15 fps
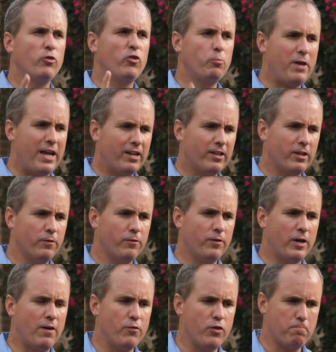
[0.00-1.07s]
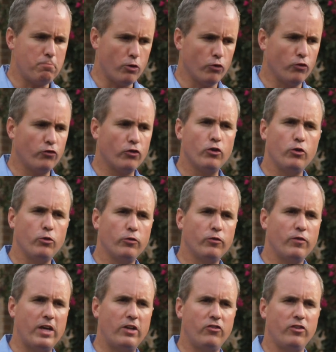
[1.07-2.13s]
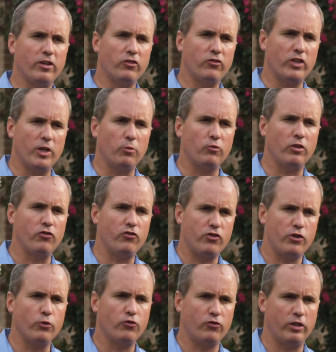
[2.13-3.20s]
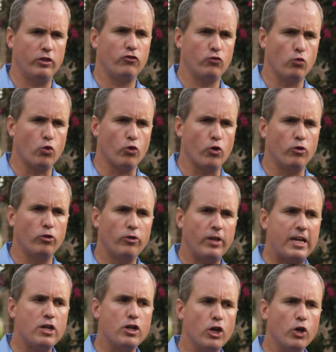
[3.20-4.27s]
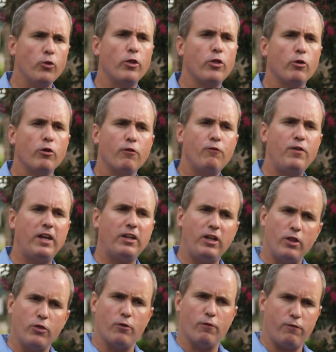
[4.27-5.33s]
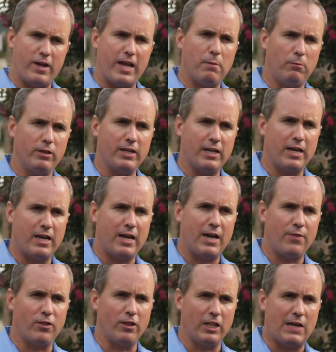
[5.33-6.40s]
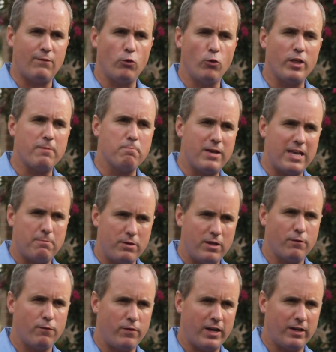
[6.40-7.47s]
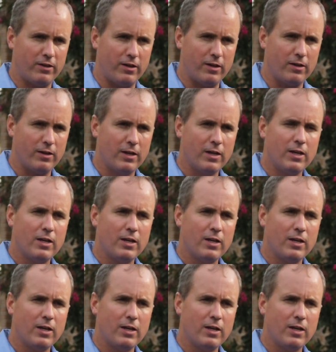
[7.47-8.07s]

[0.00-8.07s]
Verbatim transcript: perspective of the person who's facing a substance use disorder? Do they know that they're affecting their family at the level they may be affecting?